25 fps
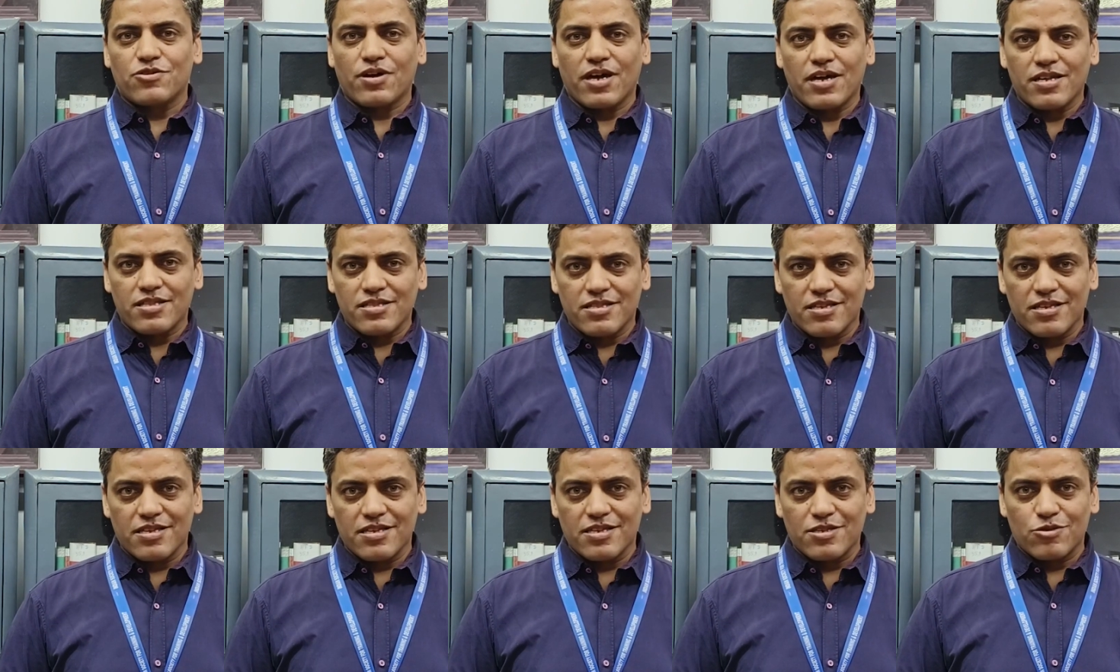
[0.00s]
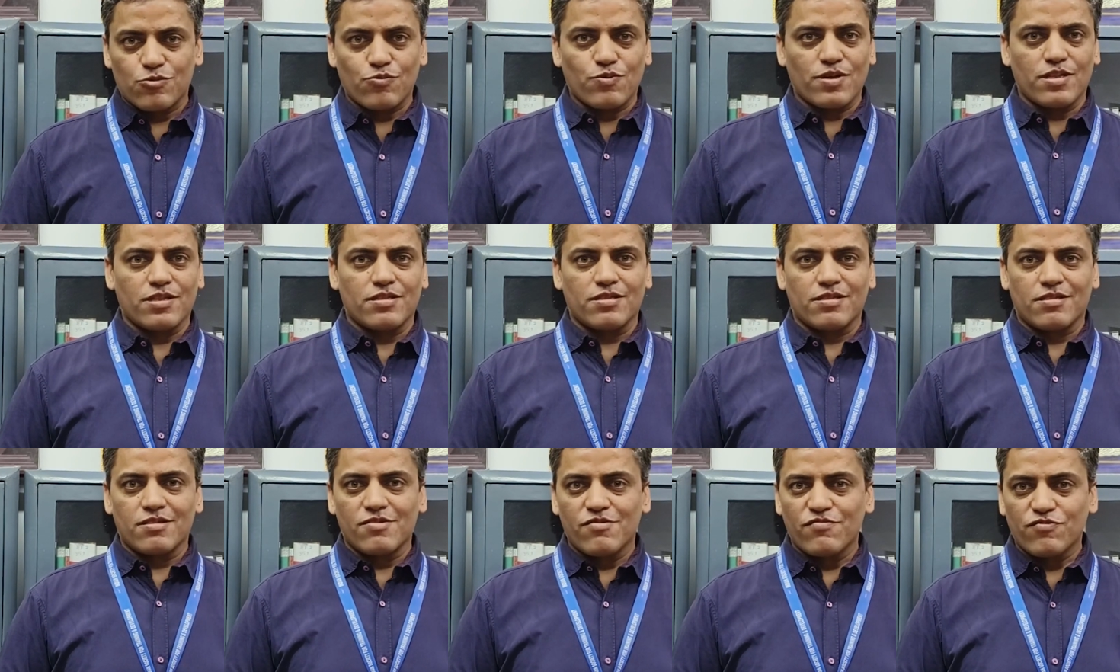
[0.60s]
tried this with
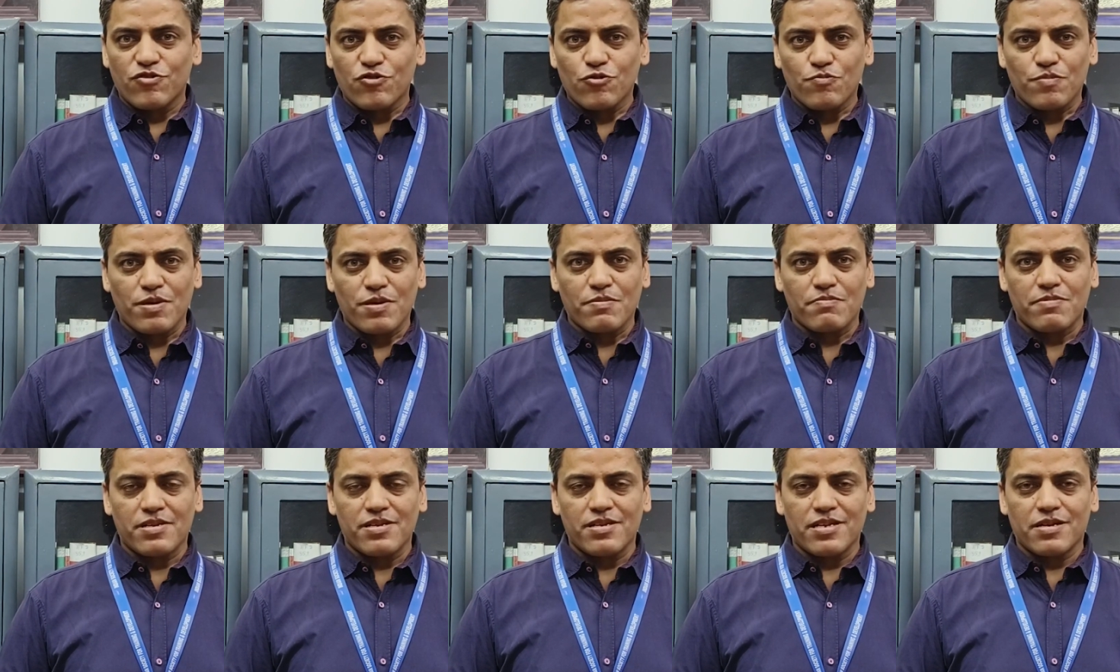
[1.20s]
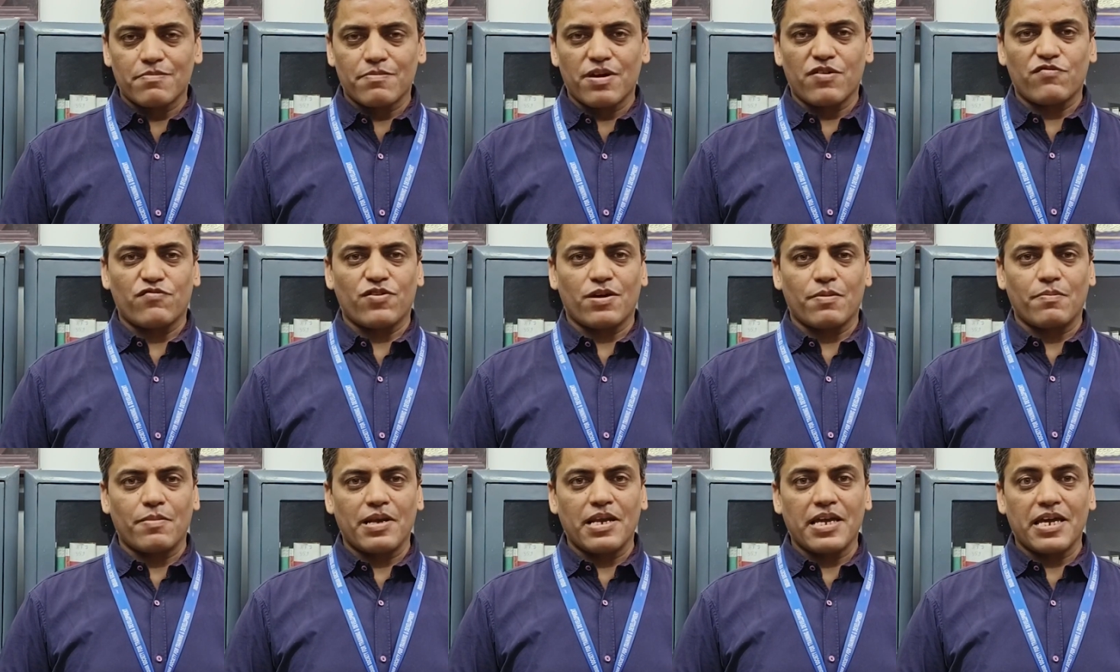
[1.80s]
few people in my
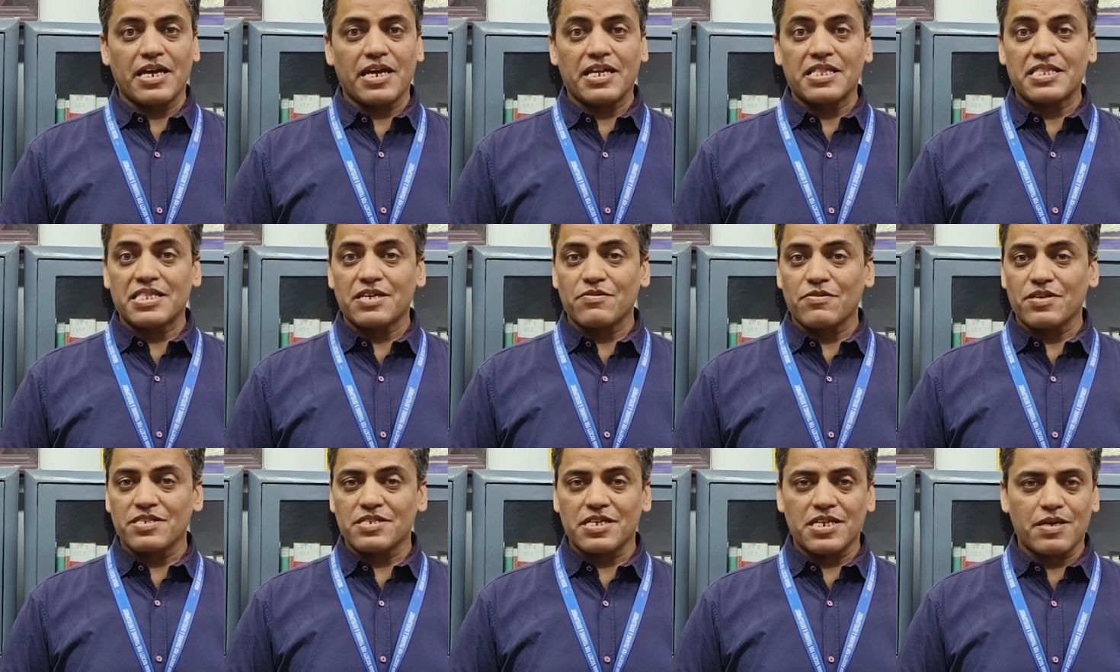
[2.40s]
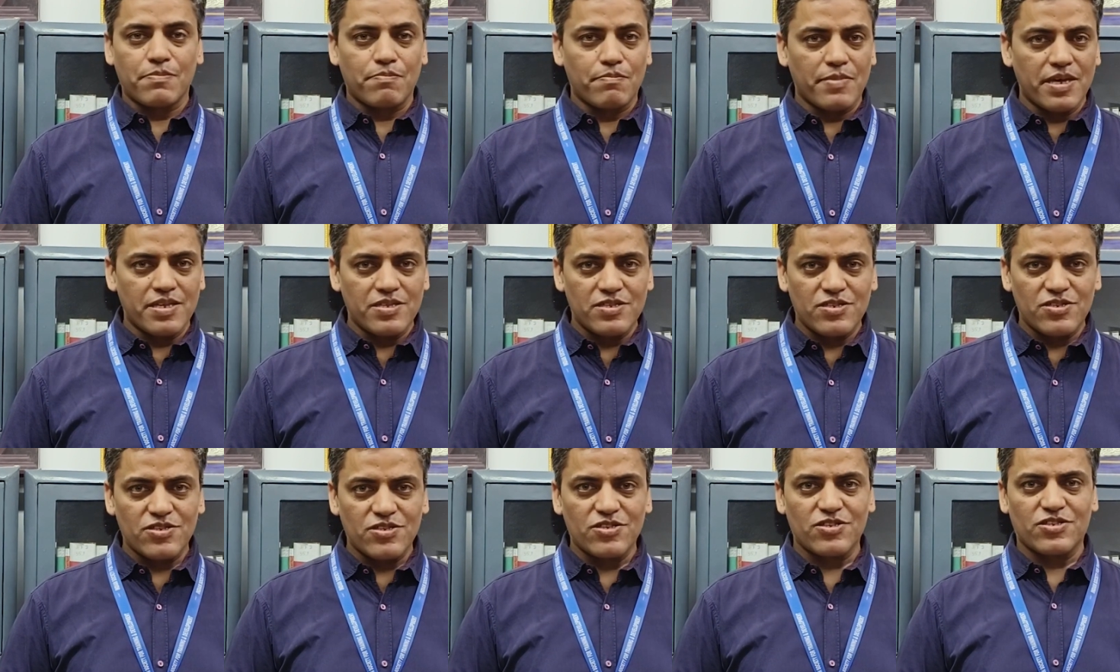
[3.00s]
family, and there was an
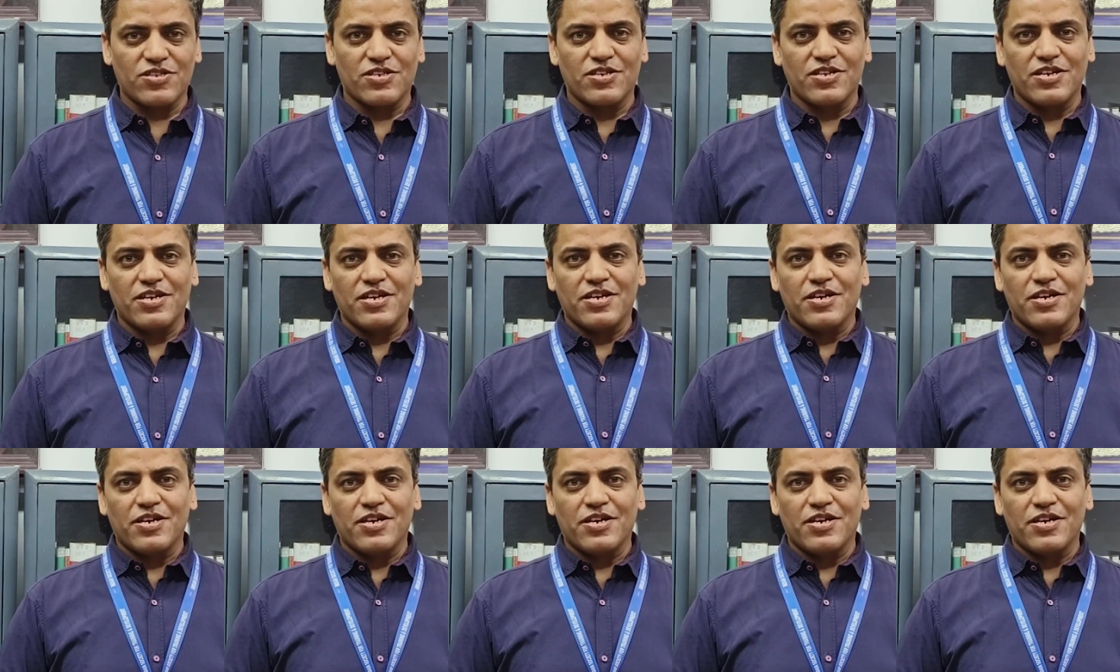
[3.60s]
immense